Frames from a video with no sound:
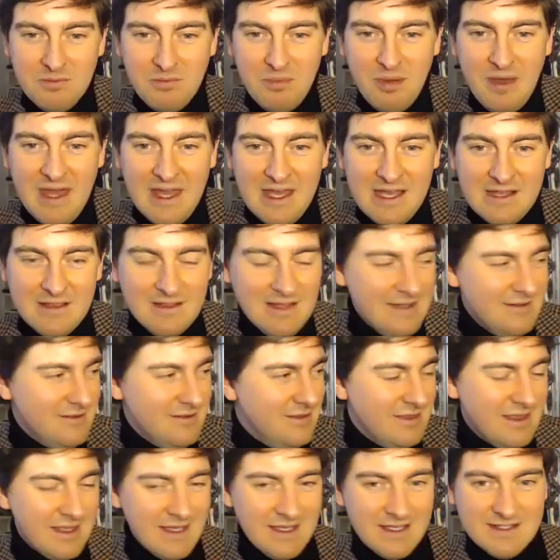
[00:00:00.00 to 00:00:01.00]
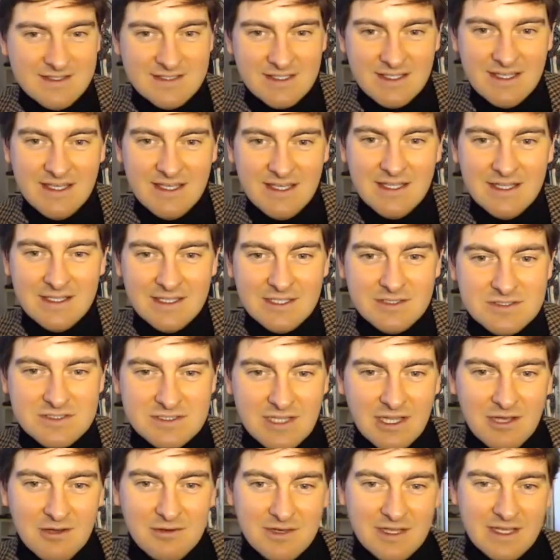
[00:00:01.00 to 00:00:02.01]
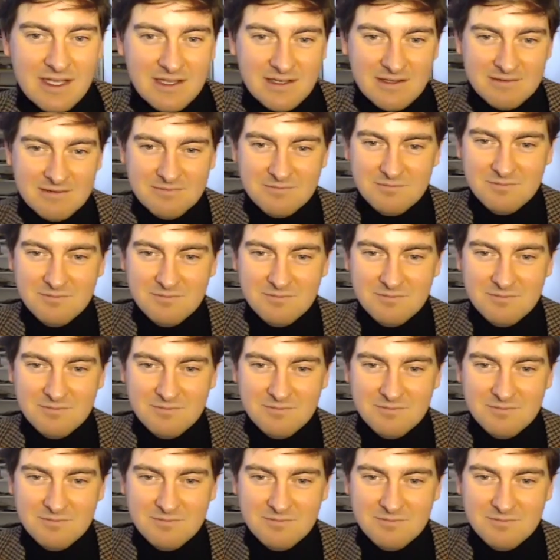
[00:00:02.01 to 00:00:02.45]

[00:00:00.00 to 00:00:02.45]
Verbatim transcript: pay that thing to kill you slowly and